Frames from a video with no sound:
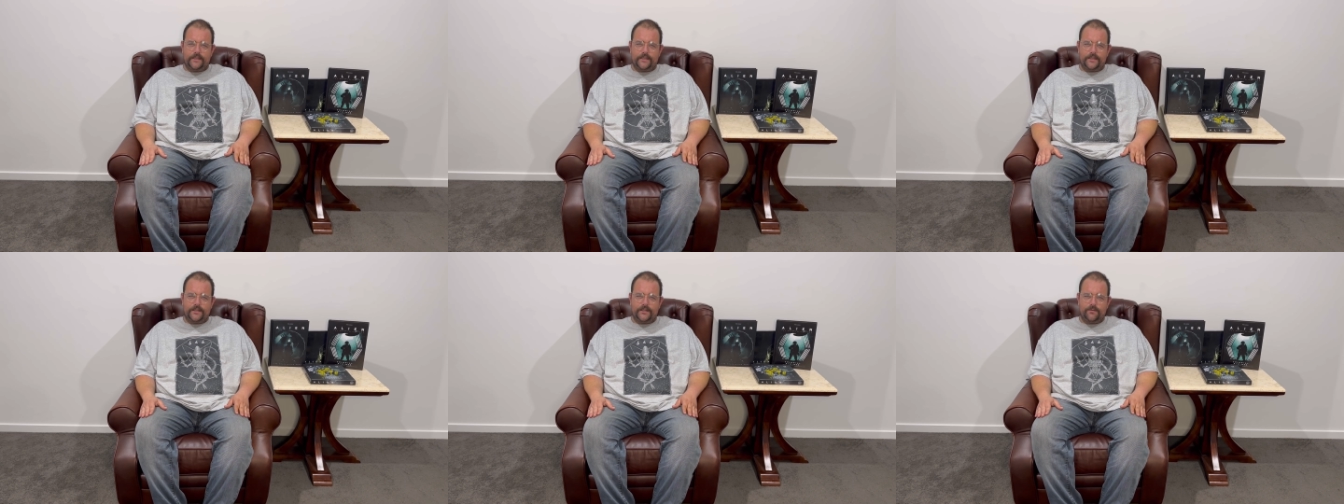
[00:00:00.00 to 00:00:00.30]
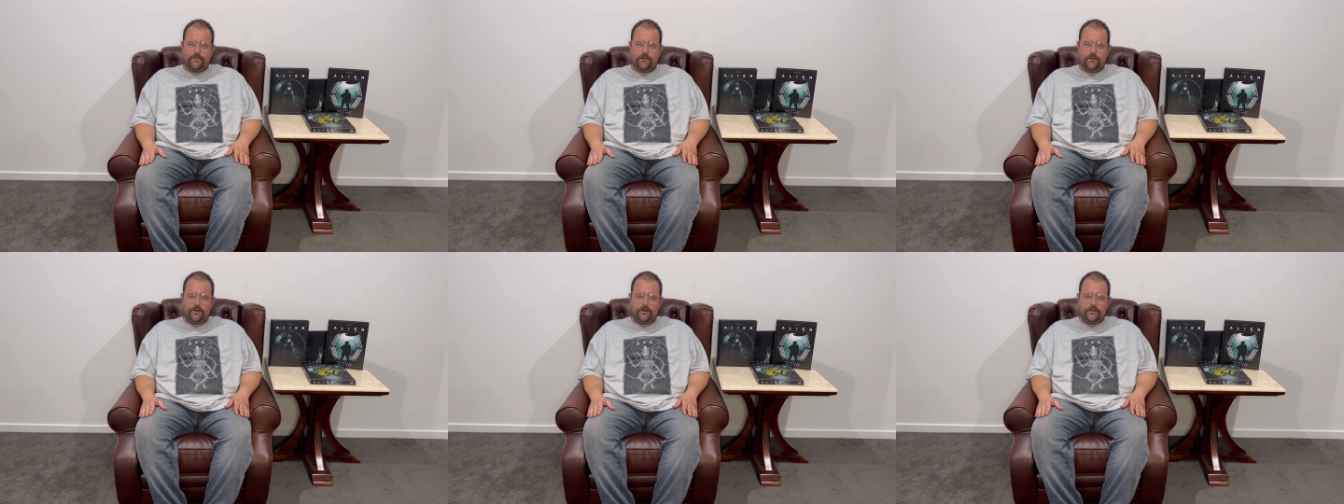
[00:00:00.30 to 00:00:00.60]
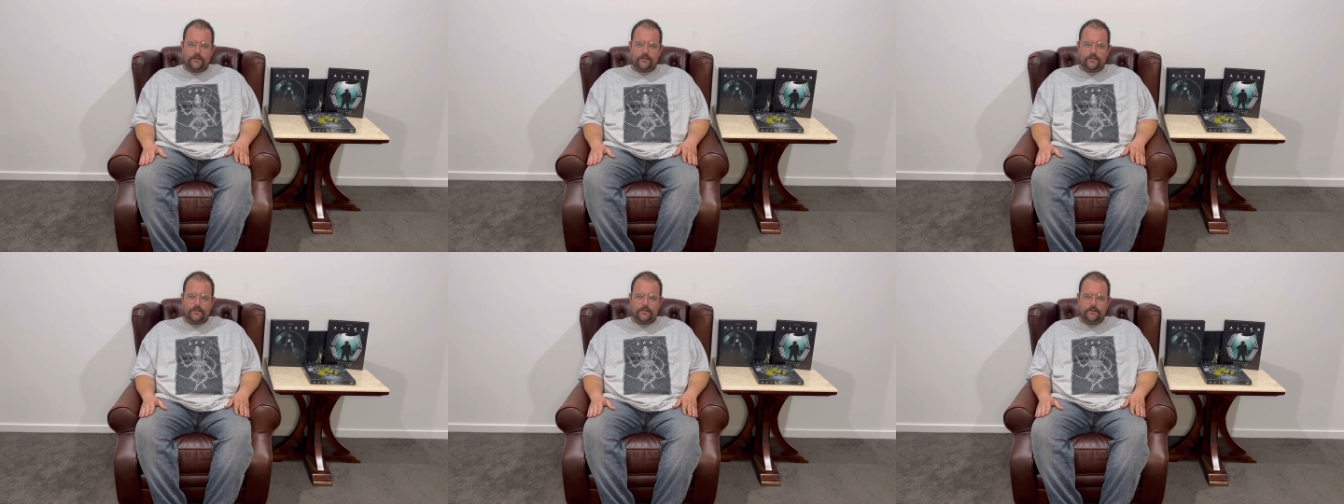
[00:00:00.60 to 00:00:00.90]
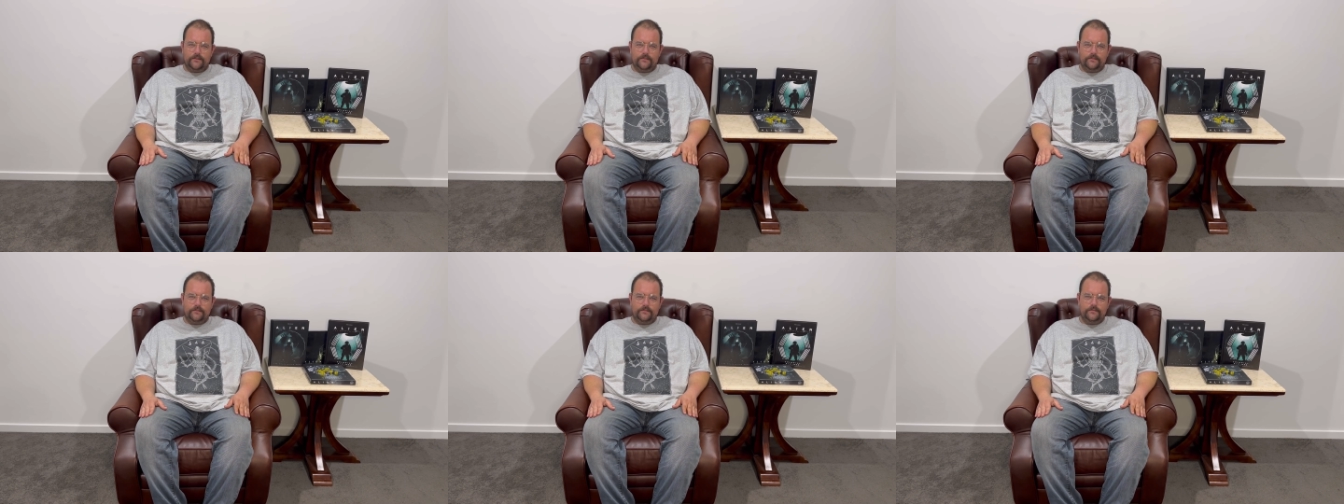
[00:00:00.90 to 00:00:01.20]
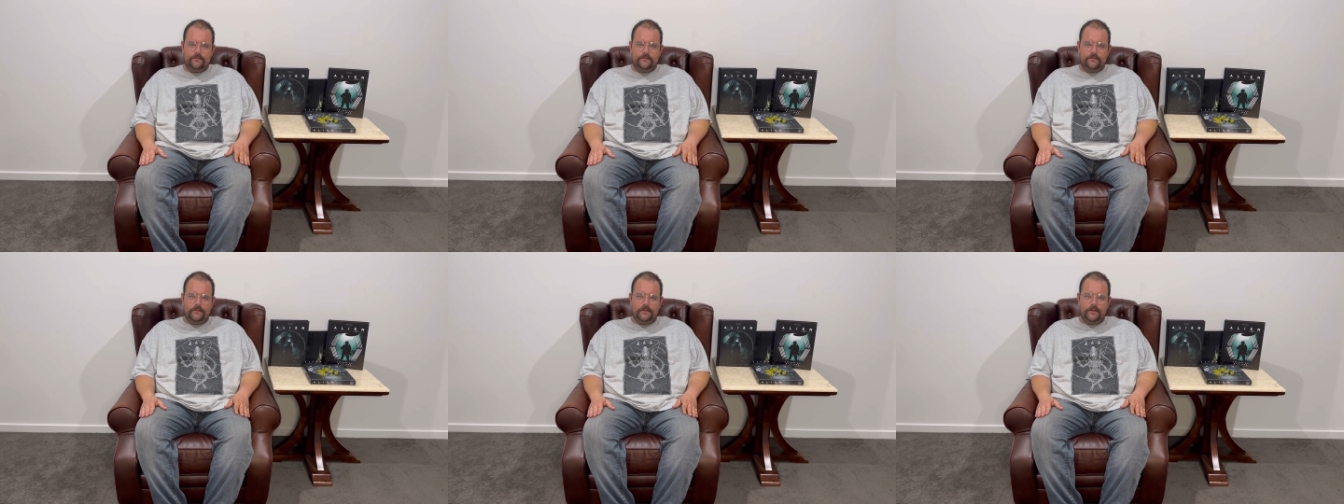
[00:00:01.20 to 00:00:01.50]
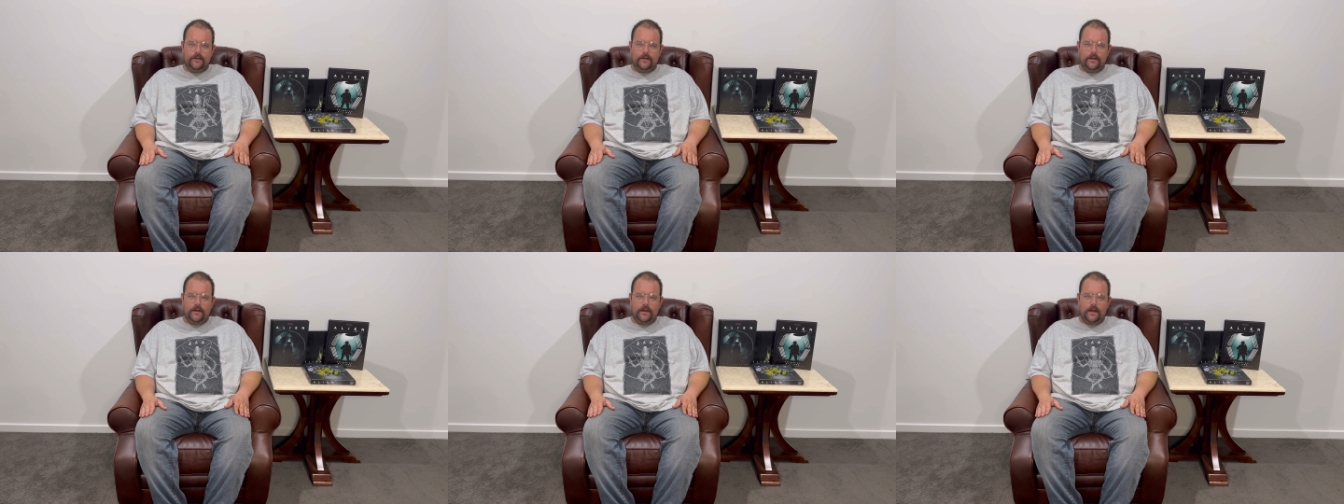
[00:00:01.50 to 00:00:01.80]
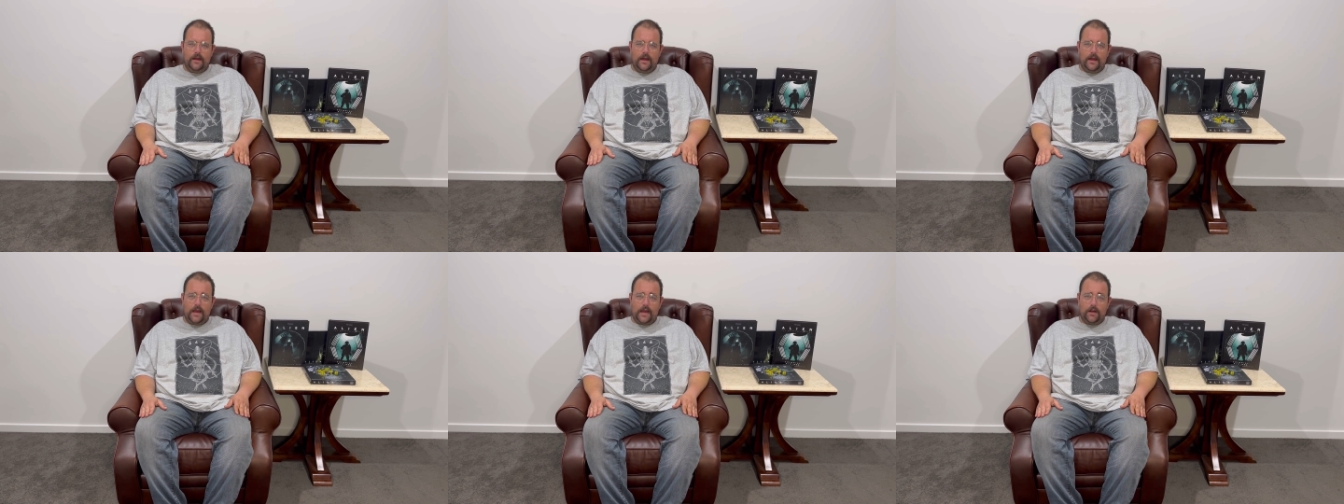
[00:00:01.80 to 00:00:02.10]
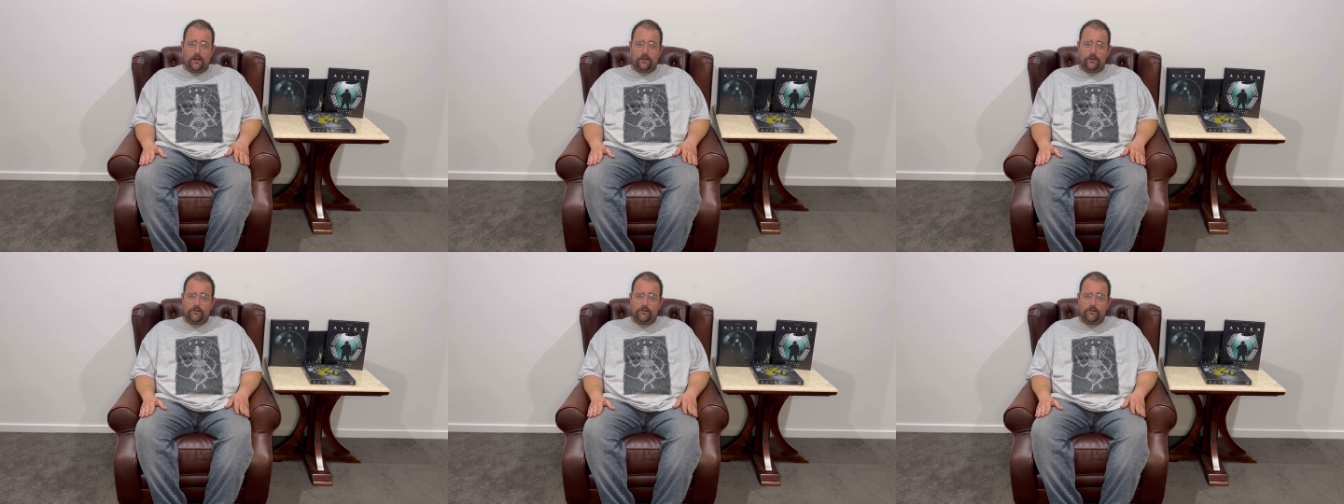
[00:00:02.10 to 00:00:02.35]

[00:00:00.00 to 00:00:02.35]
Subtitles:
is worse. Ellen